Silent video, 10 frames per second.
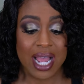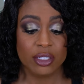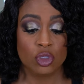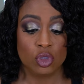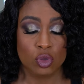I
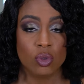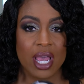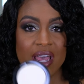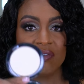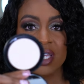do
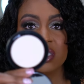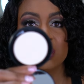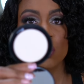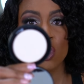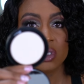have a
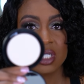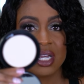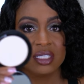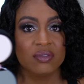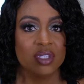small
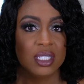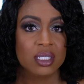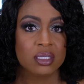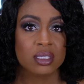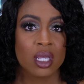size of
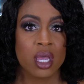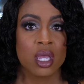this,